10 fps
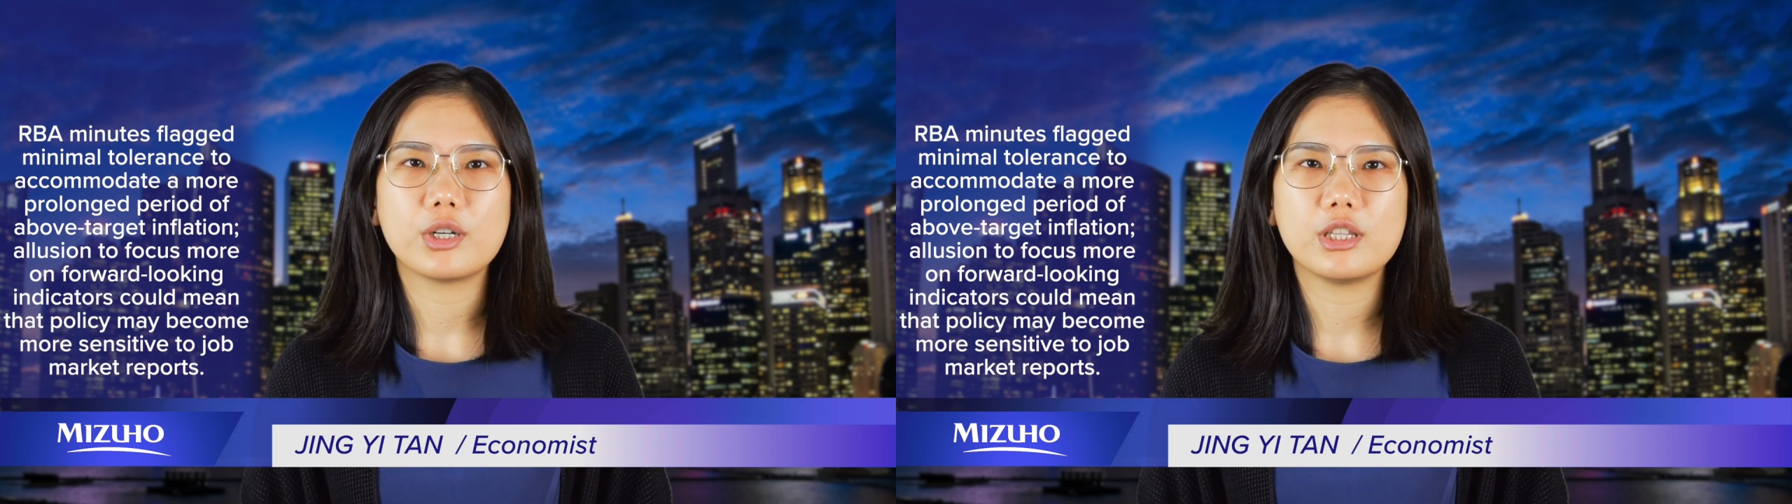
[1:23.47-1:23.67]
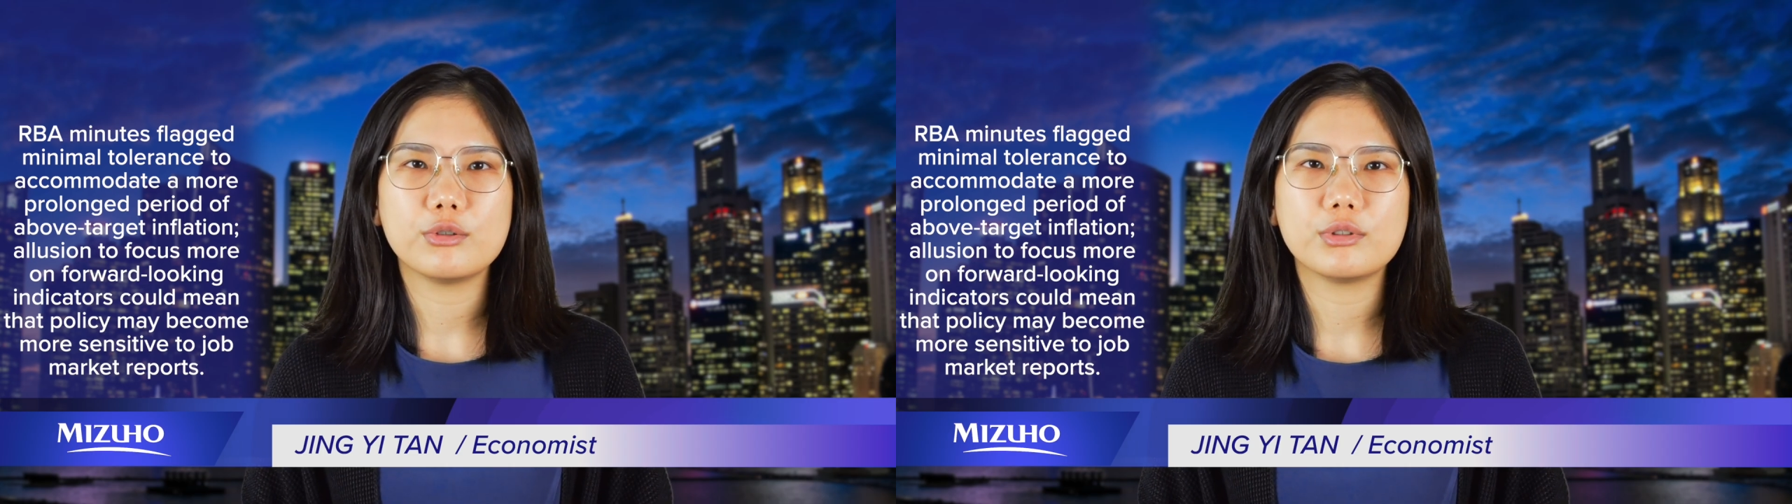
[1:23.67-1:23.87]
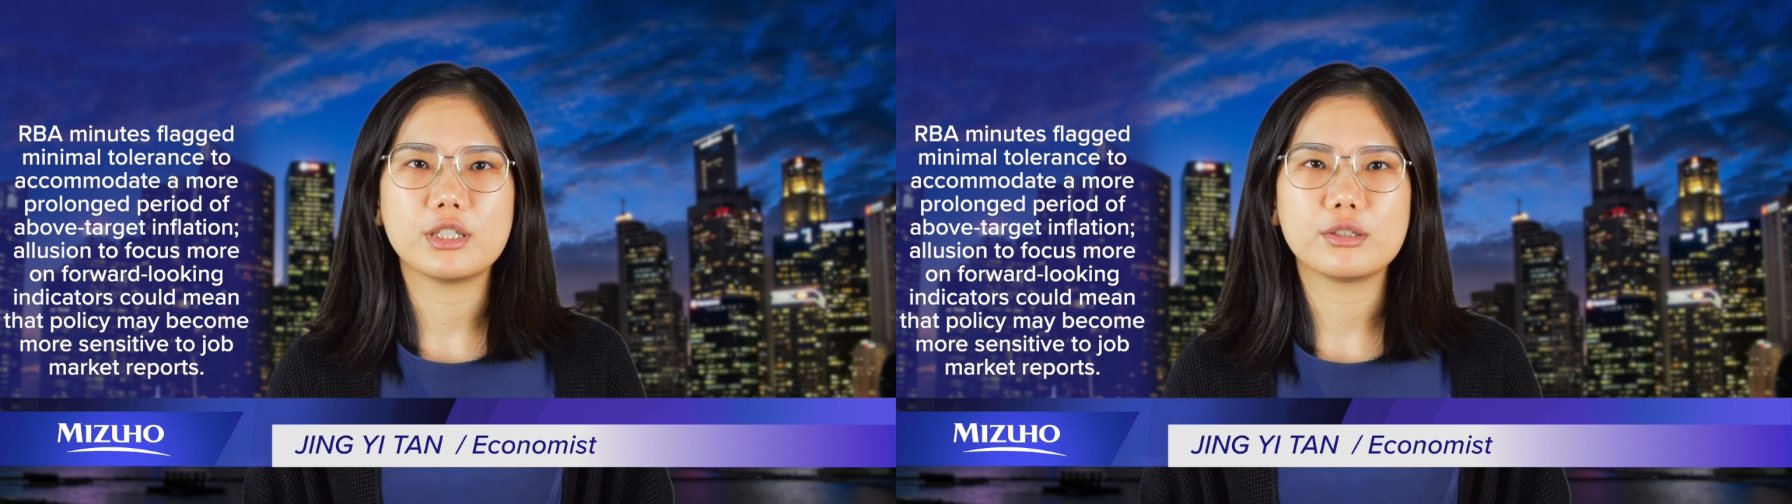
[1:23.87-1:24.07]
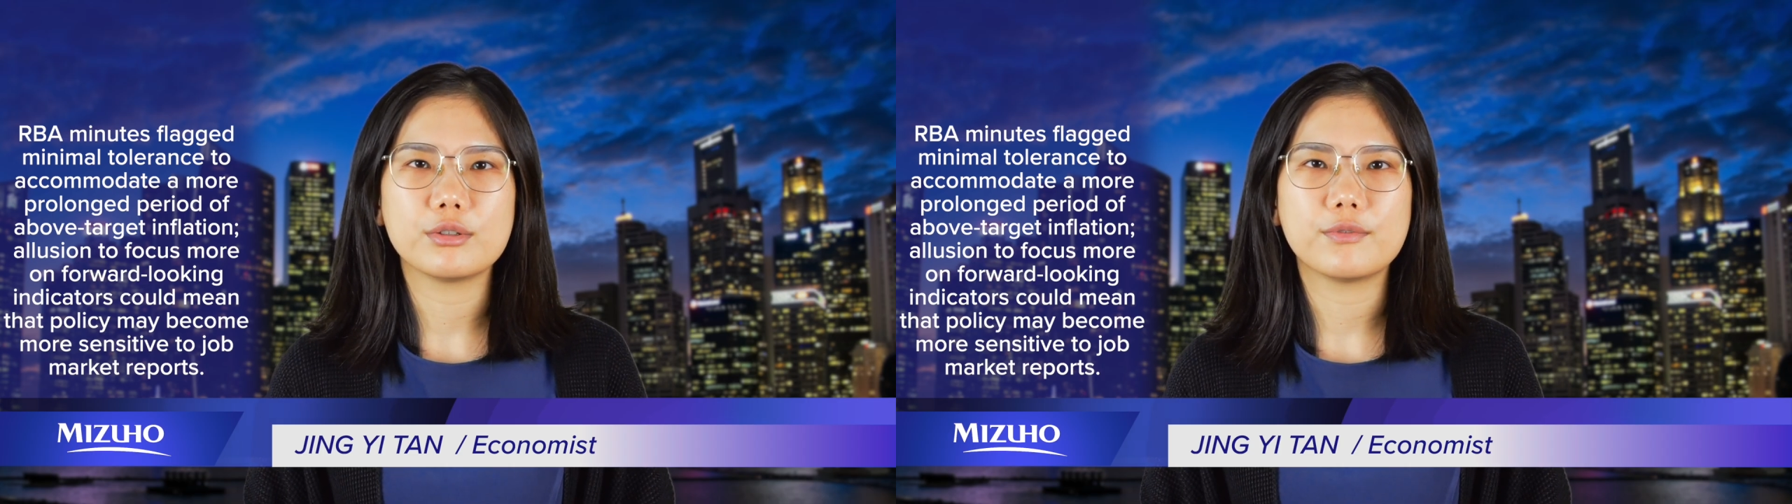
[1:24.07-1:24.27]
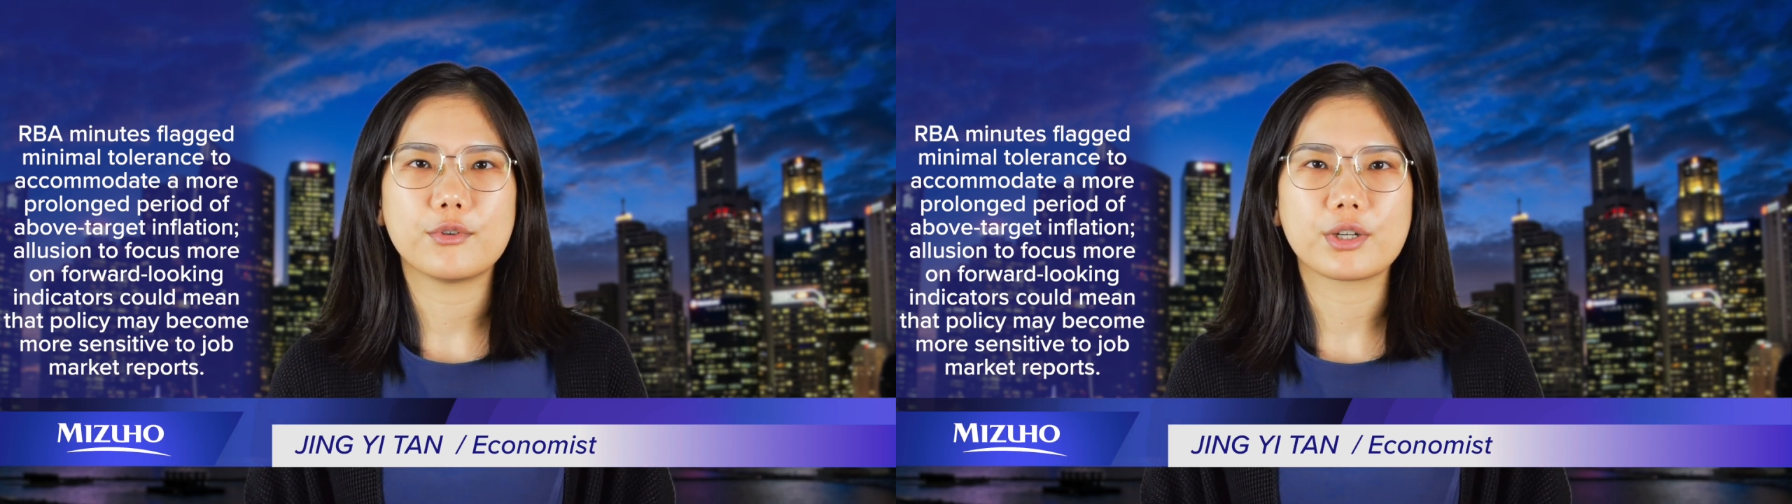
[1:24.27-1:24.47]
alluded
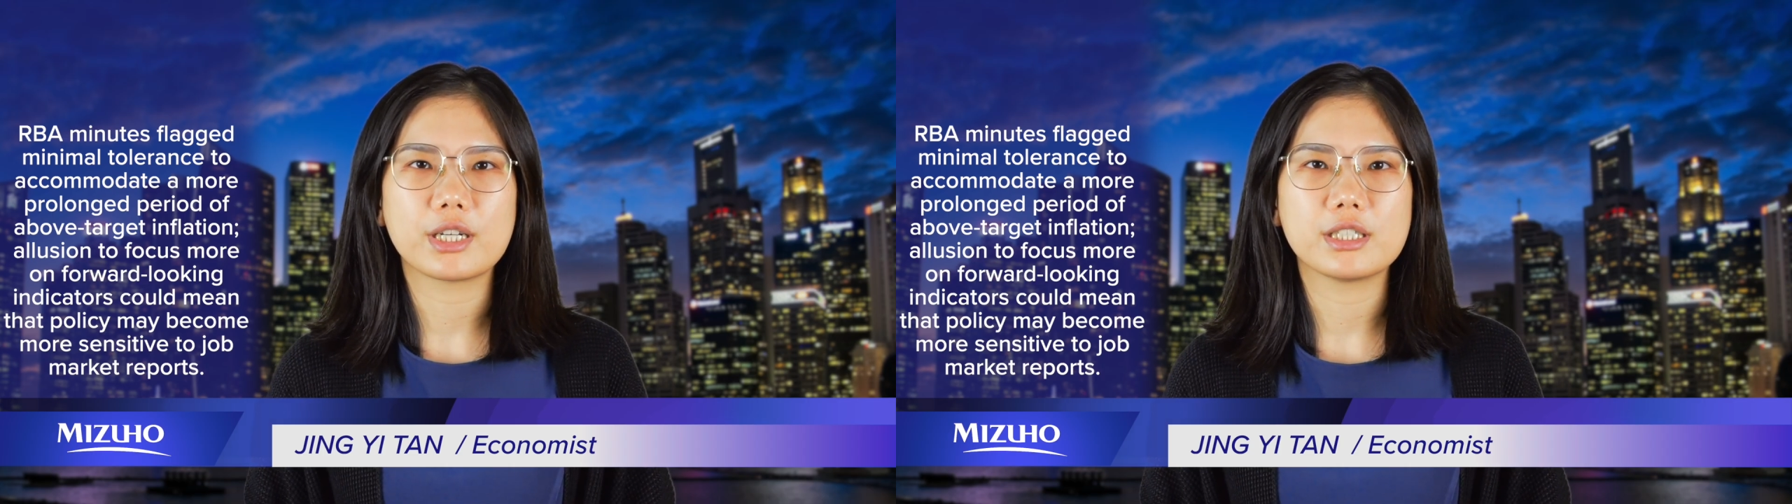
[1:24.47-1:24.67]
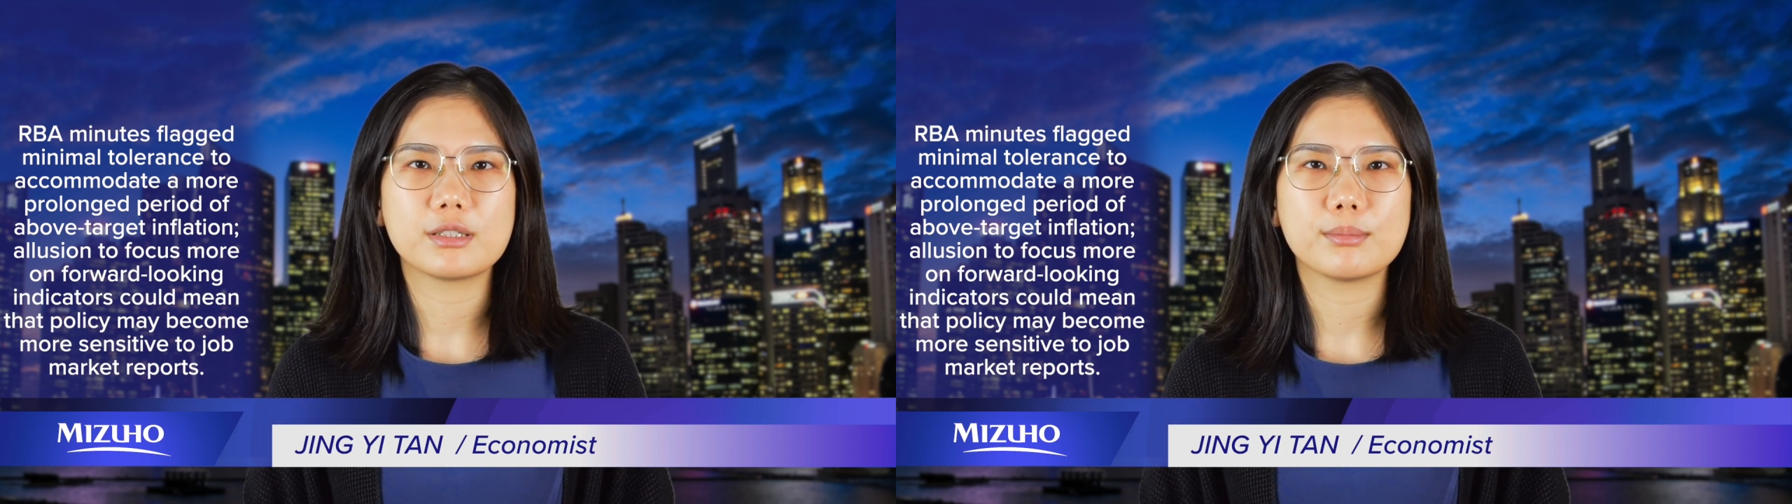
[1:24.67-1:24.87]
to focus